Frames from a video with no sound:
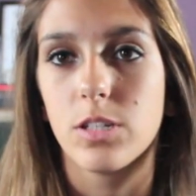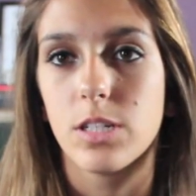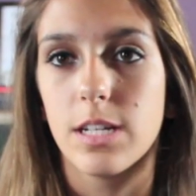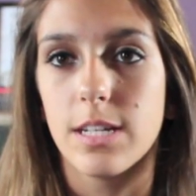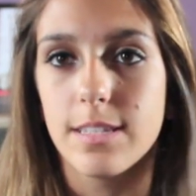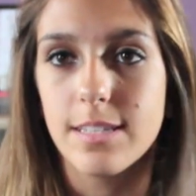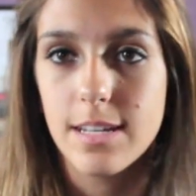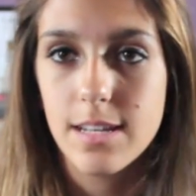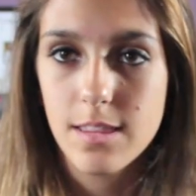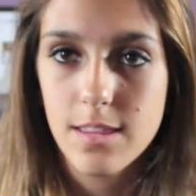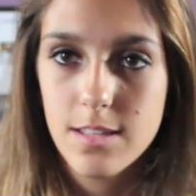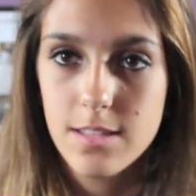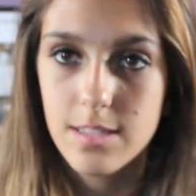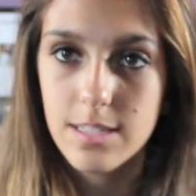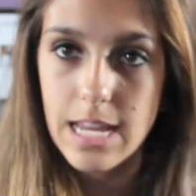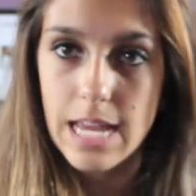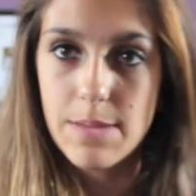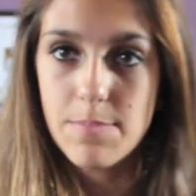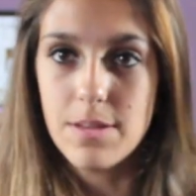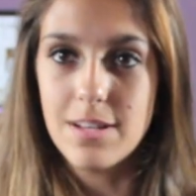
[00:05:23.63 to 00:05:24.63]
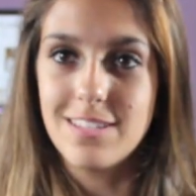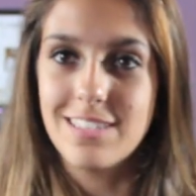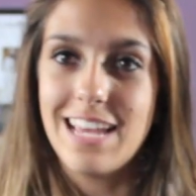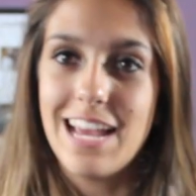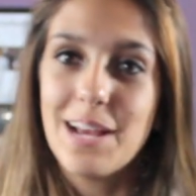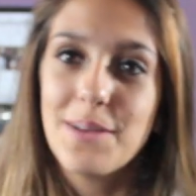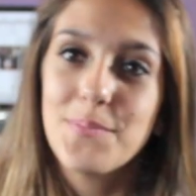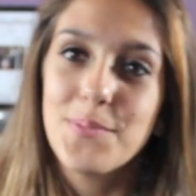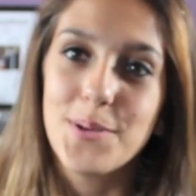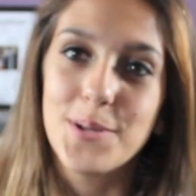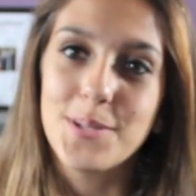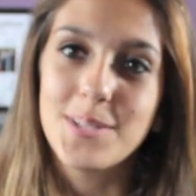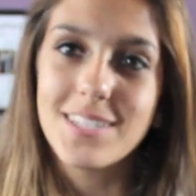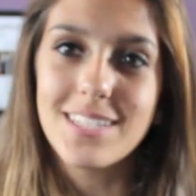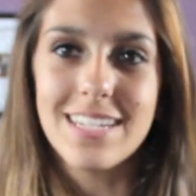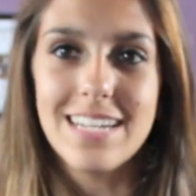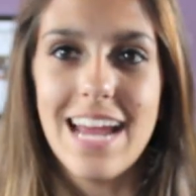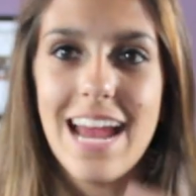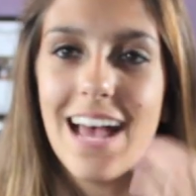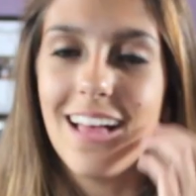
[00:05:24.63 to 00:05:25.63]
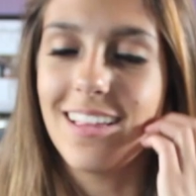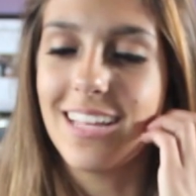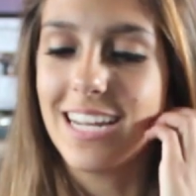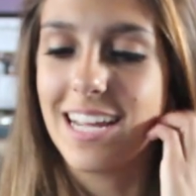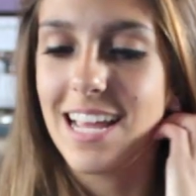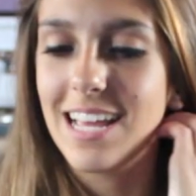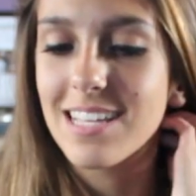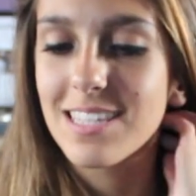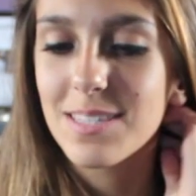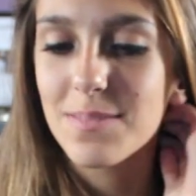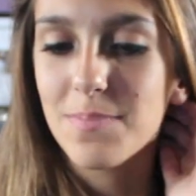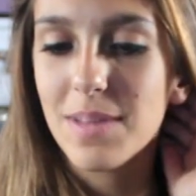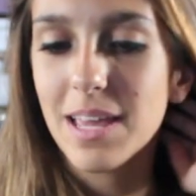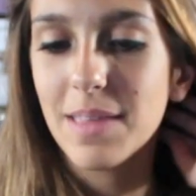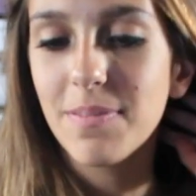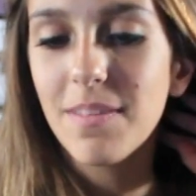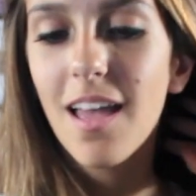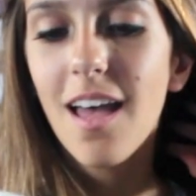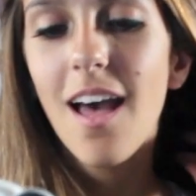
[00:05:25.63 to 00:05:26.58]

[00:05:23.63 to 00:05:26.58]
She has like the same exact personality as me.